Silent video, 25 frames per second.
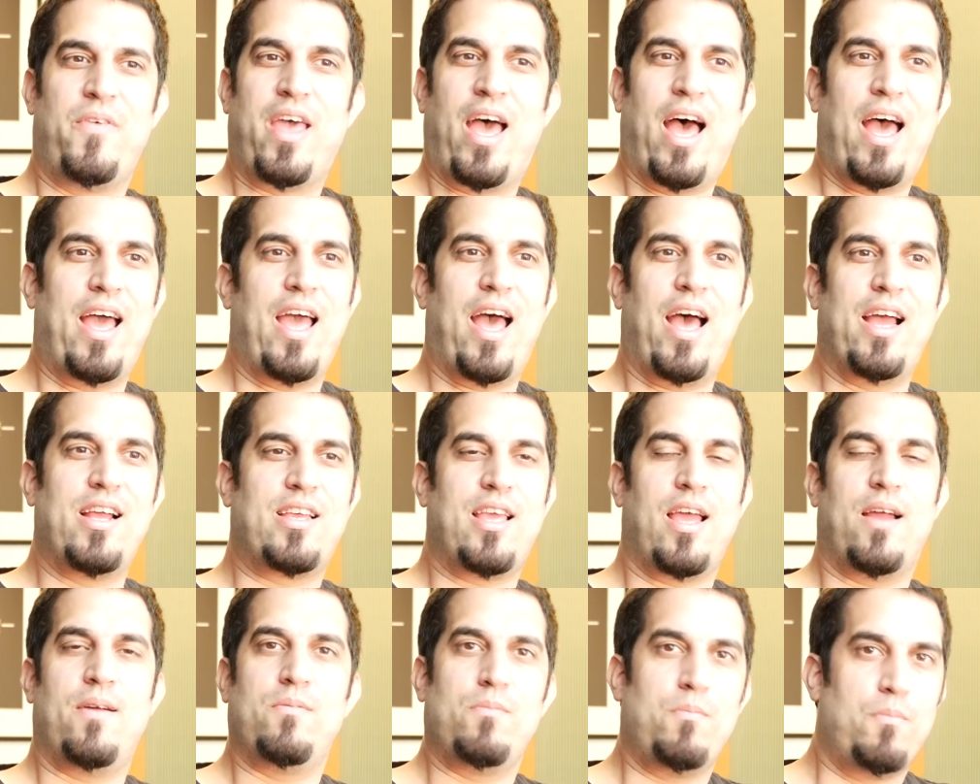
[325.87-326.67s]
I
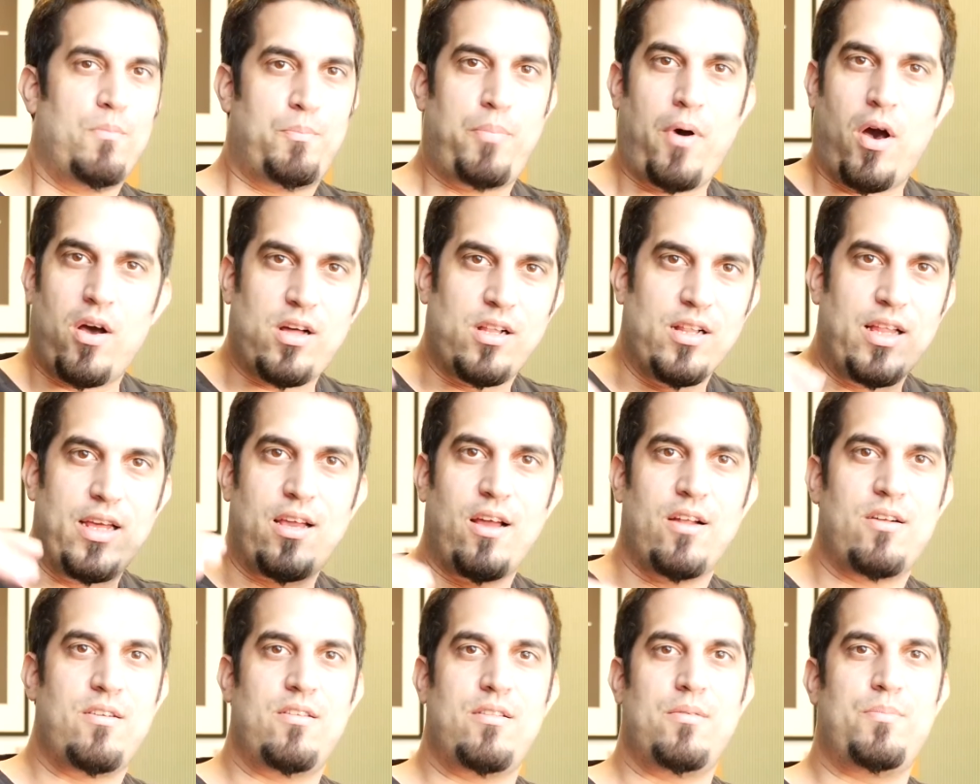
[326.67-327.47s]
get
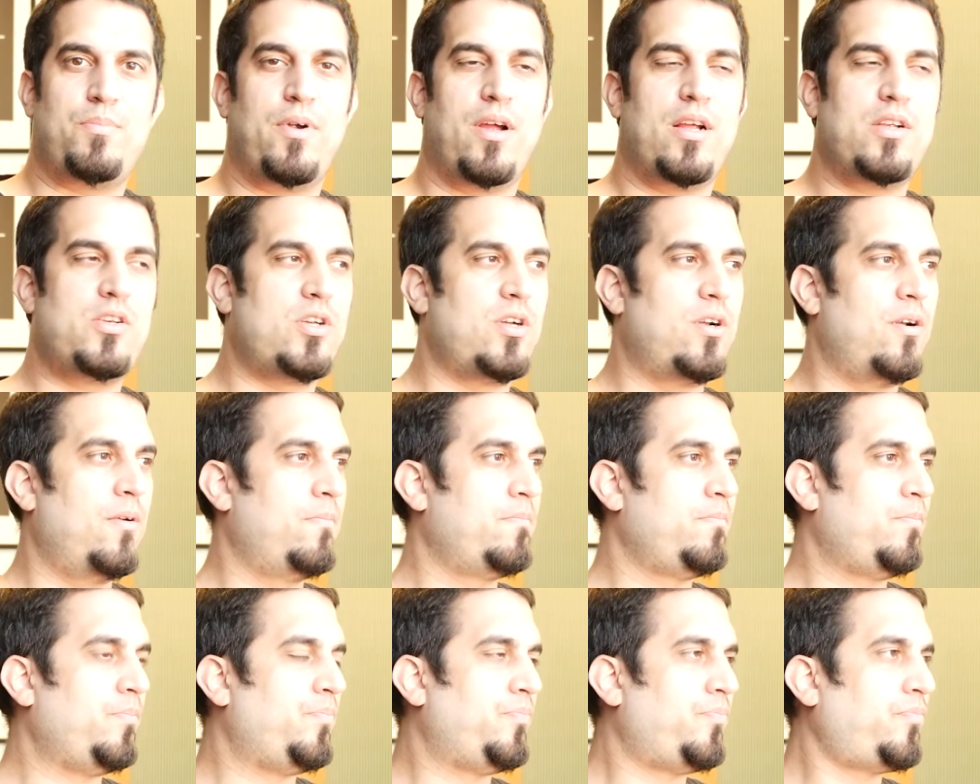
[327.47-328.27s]
buckling under the pressure
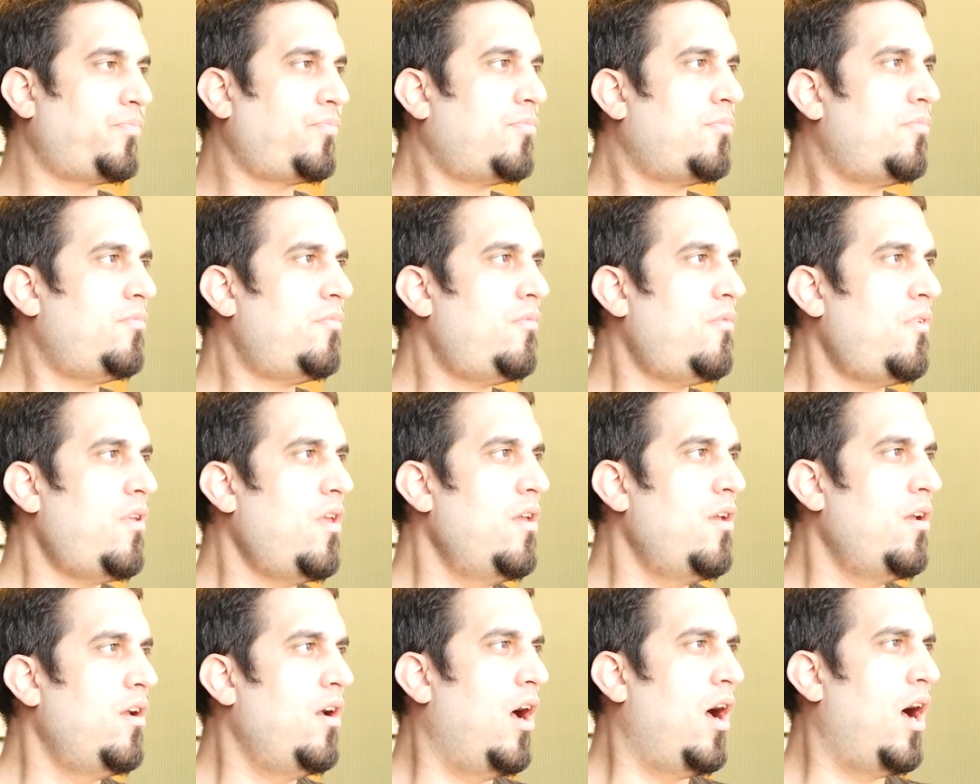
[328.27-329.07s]

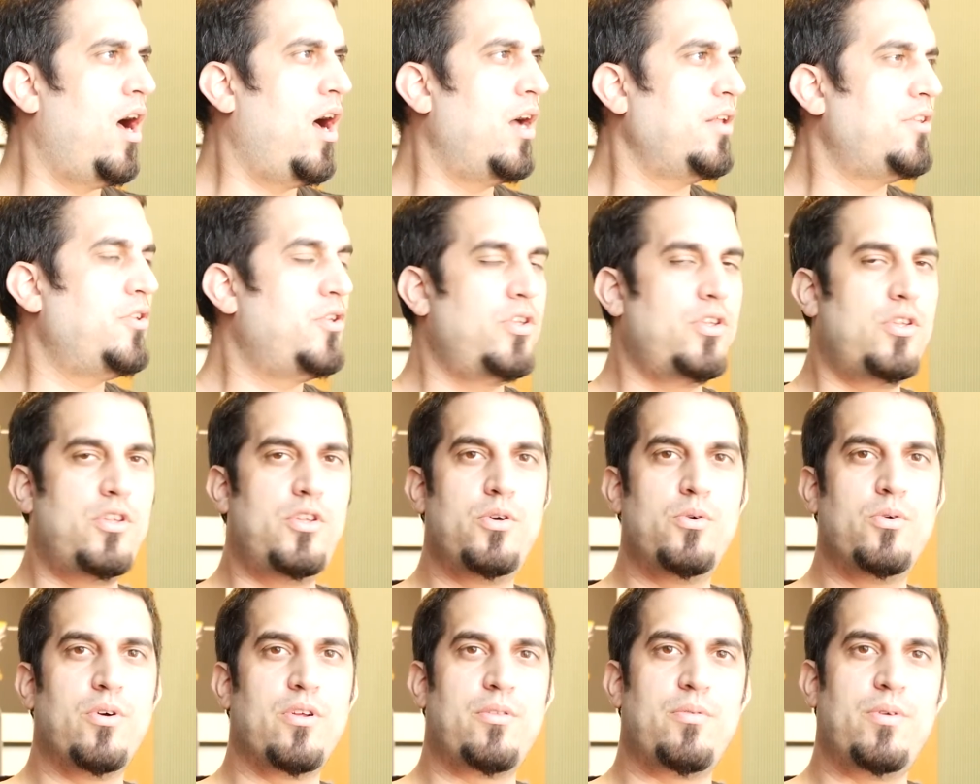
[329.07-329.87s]
2
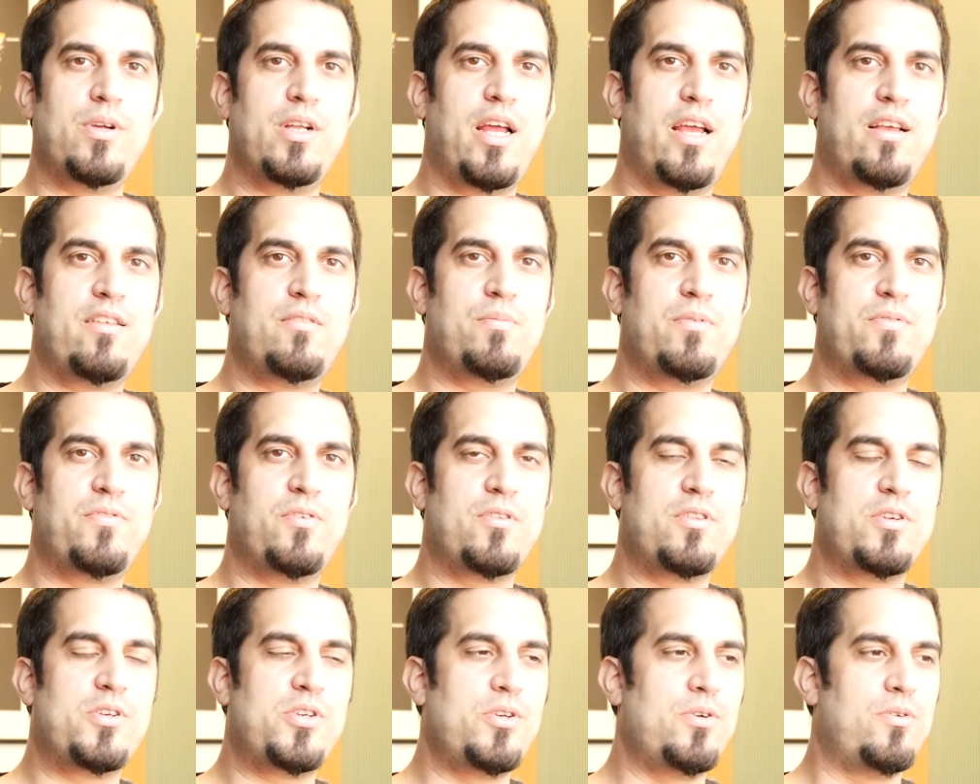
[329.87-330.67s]
or 3 days
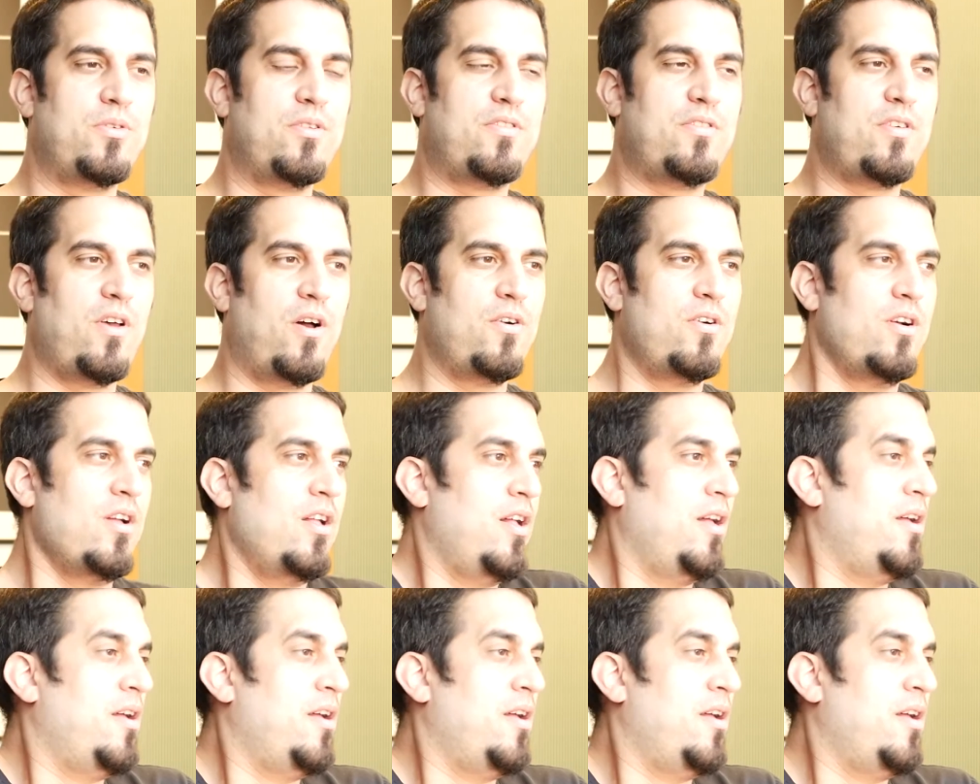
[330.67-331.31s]
before the shoot. So